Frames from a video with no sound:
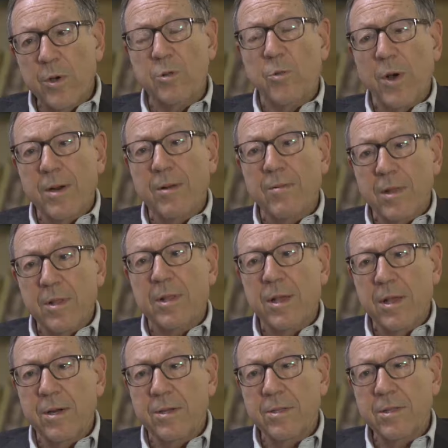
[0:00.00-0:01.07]
was one of the
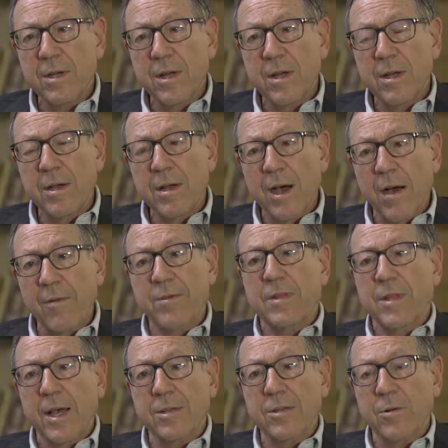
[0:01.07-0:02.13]
leaders of the
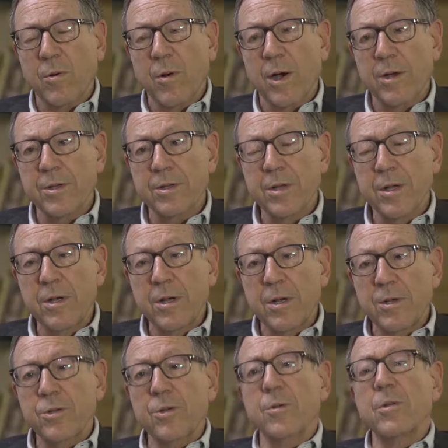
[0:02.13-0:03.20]
death squads.
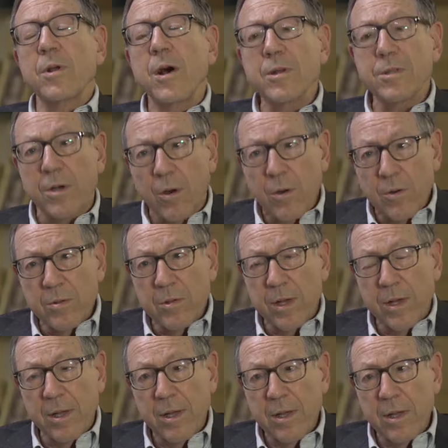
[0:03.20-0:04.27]
So not
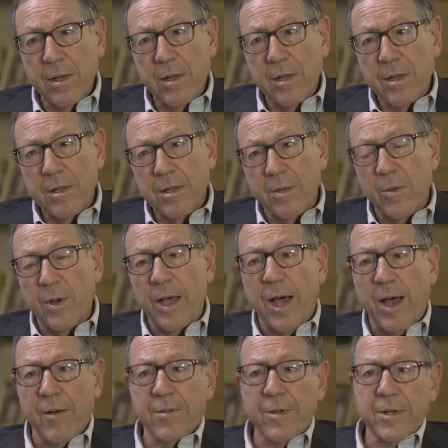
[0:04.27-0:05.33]
only do we
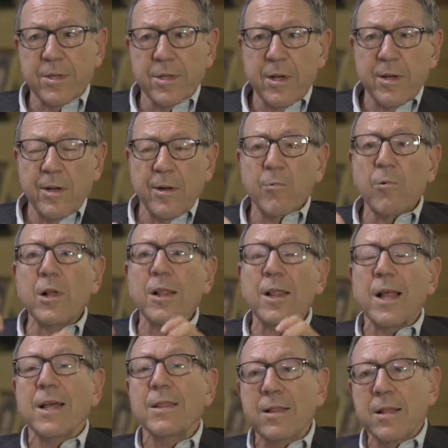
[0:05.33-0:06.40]
have this
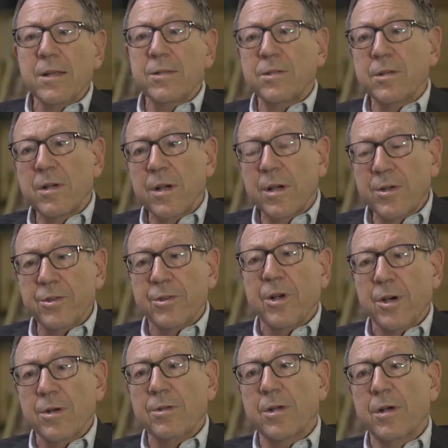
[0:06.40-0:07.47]
relentless
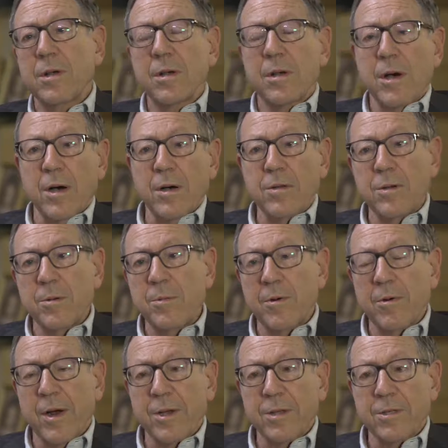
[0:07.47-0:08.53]
assault on
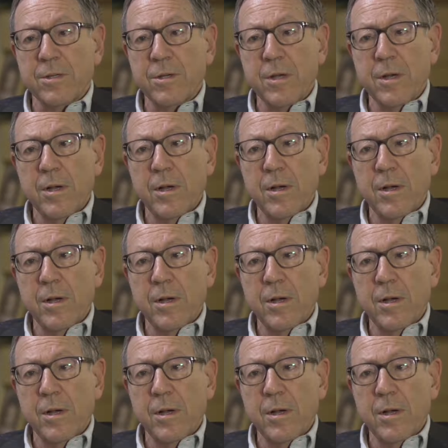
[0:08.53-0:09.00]
human rights,